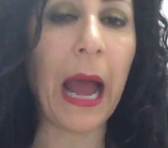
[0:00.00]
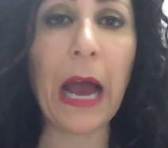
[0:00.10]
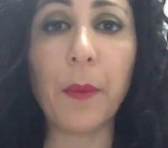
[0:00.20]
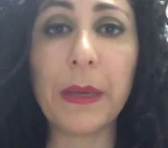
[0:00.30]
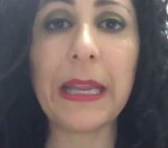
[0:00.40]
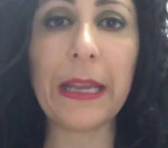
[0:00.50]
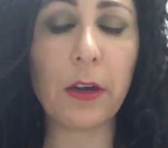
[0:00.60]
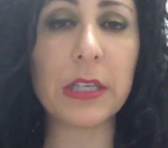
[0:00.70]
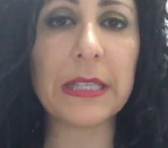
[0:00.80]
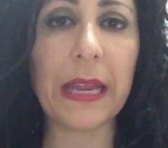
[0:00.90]
many
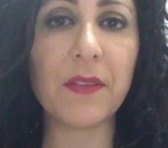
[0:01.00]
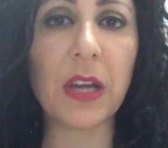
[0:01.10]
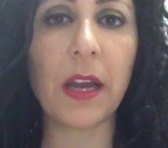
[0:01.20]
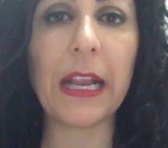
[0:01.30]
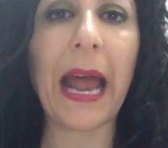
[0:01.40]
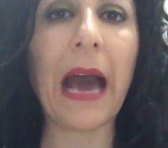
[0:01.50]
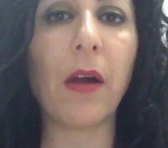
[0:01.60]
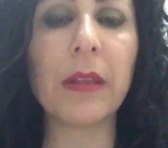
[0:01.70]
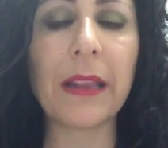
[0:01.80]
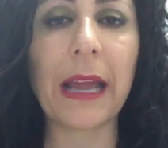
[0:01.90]
years they've done it,
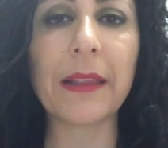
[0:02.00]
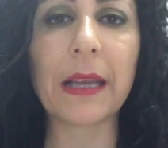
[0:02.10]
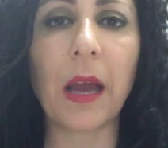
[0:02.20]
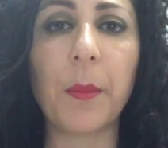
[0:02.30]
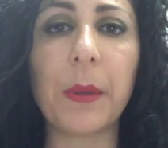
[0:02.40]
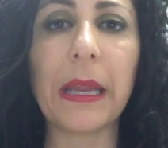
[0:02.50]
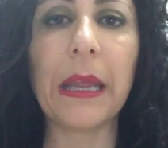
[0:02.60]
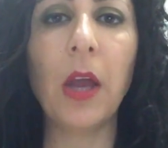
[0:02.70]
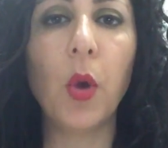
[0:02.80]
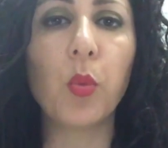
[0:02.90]
how they like the
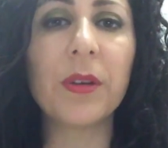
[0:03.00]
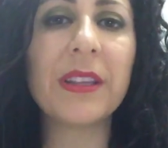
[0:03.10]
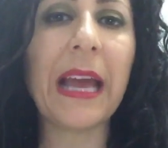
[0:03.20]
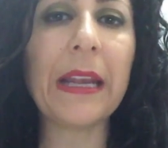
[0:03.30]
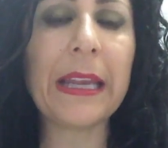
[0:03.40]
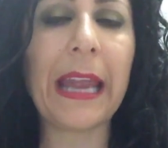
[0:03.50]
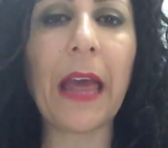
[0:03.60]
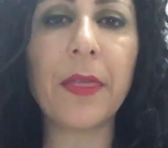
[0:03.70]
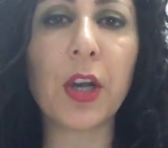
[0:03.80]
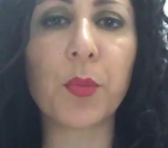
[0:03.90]
company, will then
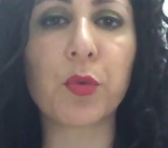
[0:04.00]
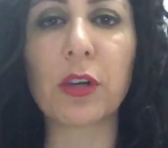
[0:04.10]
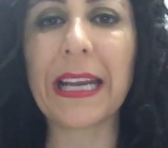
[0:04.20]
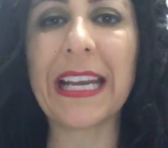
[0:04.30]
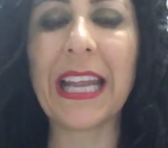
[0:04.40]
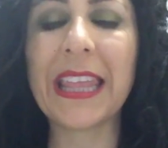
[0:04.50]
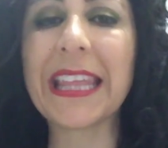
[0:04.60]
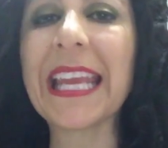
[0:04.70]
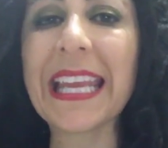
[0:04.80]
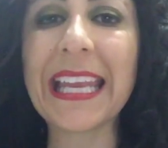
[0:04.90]
get their brain
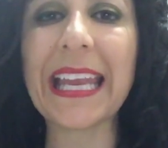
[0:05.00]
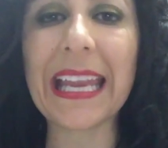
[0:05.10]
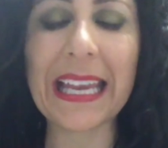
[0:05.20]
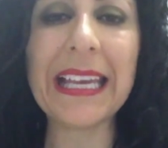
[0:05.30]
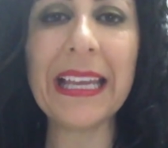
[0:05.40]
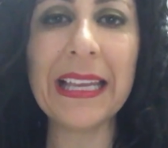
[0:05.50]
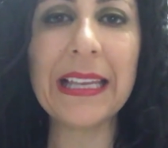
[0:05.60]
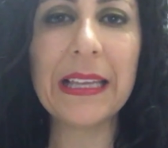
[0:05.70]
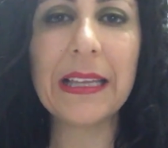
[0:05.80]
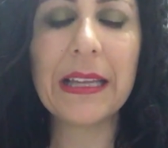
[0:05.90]
thinking
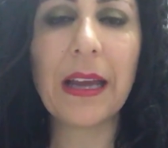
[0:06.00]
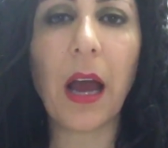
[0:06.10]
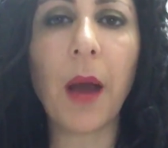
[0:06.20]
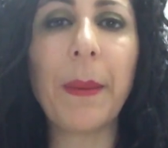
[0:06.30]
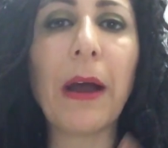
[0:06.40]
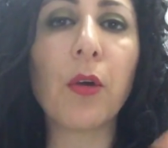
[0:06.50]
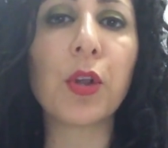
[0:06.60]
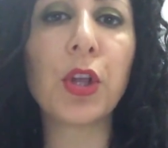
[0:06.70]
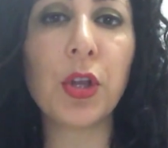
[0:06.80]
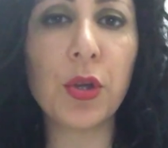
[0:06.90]

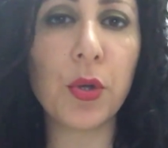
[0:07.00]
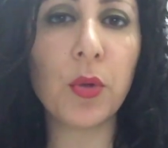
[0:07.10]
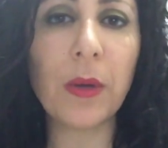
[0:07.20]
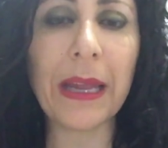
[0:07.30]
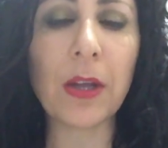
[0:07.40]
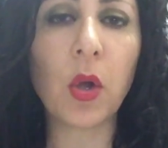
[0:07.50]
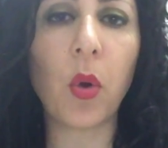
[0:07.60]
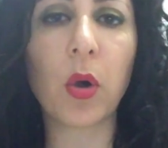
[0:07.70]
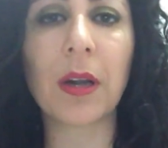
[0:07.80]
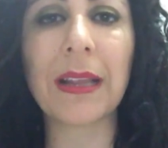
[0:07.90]
about you in
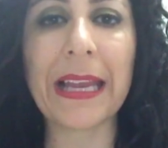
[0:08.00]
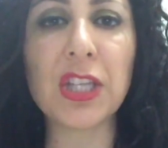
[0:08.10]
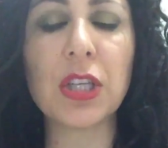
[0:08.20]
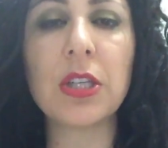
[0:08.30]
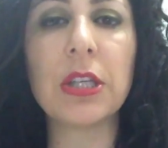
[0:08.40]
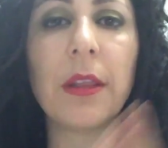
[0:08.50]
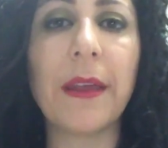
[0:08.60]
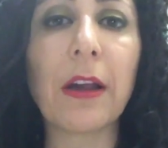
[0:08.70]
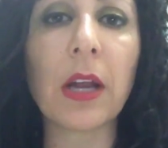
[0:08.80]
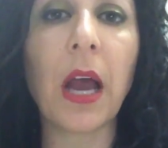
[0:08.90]
correlation to their